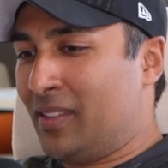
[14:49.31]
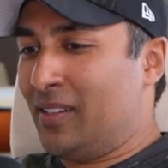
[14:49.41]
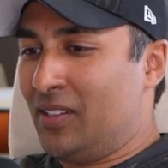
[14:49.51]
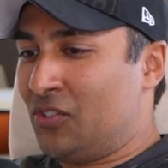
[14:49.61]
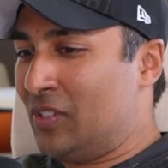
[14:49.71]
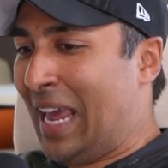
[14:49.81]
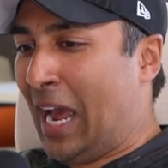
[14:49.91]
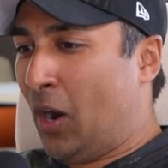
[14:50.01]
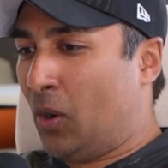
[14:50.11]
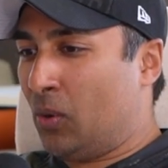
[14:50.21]
that is
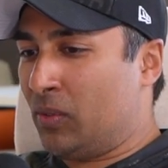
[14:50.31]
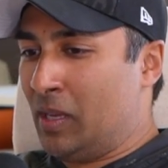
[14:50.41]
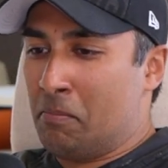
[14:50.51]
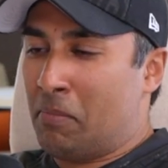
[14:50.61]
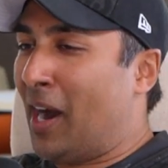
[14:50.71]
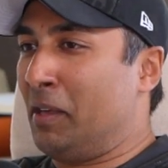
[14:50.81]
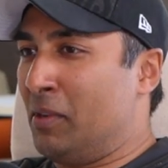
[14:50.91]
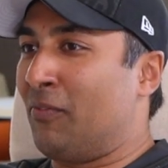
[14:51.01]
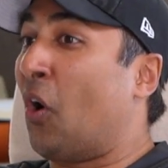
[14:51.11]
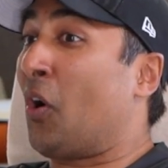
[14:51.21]
now the
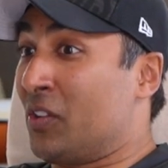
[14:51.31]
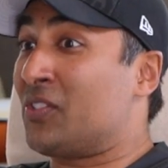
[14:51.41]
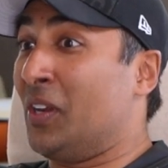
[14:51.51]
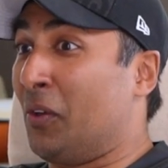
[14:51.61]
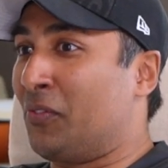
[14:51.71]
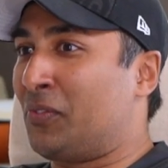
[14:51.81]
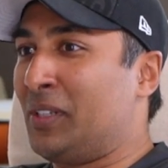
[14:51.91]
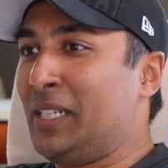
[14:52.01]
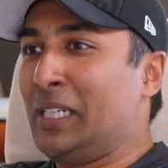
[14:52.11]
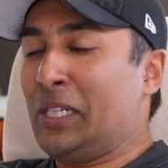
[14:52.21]
embodiment of art itself,
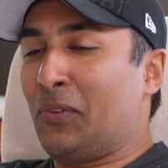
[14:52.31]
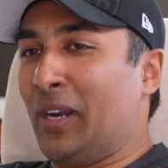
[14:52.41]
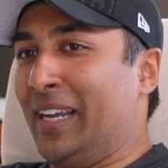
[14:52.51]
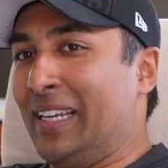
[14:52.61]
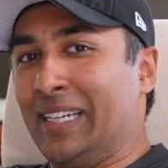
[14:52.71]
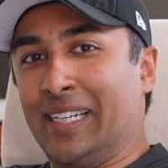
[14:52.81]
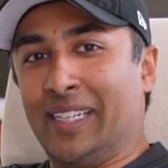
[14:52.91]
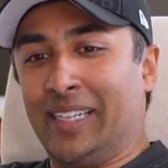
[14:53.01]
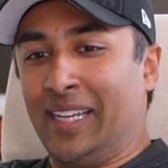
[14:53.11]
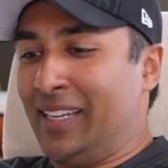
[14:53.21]
right?
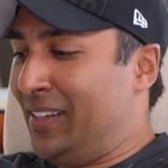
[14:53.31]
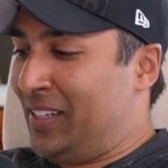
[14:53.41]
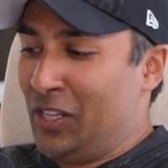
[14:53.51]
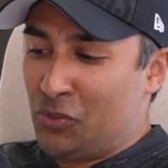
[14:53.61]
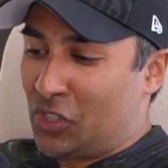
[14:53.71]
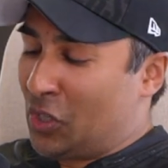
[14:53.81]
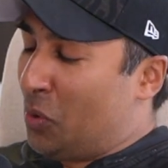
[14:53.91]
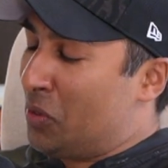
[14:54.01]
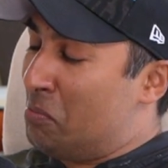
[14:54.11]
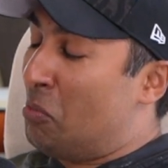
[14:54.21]
And he used to go
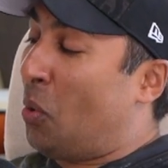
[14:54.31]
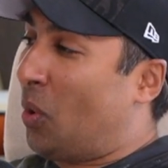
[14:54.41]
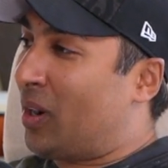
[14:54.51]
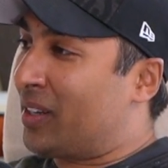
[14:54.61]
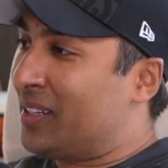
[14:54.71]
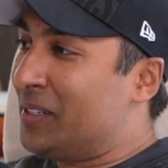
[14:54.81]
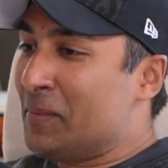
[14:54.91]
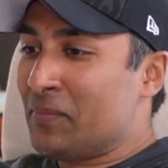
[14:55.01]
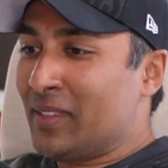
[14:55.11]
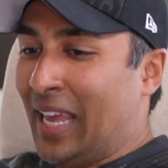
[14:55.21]
to the morgue
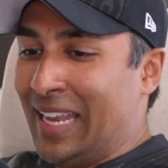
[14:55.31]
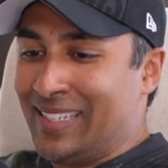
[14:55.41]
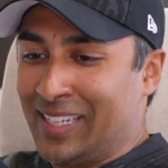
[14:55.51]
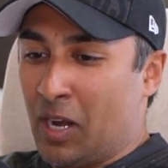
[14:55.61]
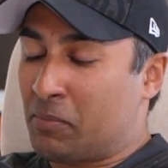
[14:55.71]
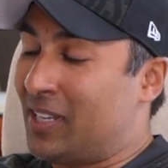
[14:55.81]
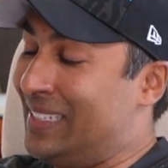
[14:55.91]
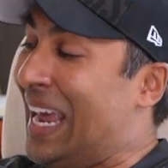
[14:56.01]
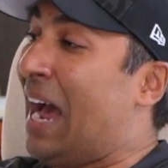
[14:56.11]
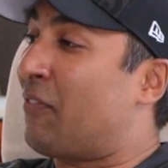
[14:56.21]
and dig up
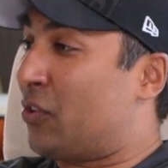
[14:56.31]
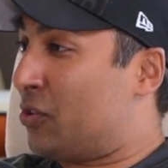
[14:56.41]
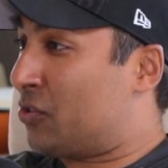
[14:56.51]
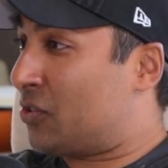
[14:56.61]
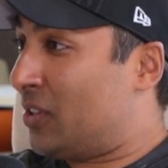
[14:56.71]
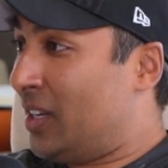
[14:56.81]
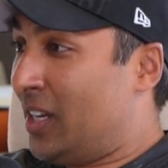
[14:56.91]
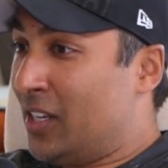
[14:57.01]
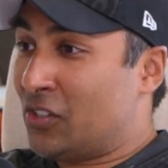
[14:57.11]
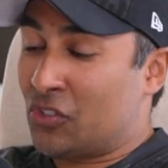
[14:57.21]
cadavers
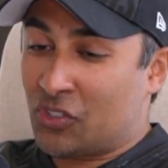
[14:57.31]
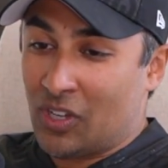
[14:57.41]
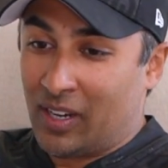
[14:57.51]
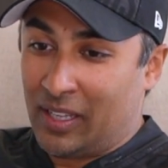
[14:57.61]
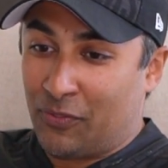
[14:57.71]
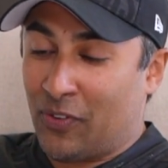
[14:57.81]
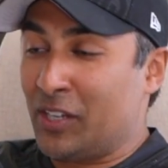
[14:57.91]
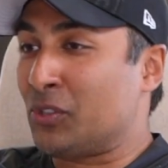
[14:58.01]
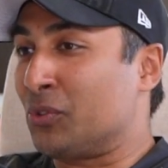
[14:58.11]
to study facial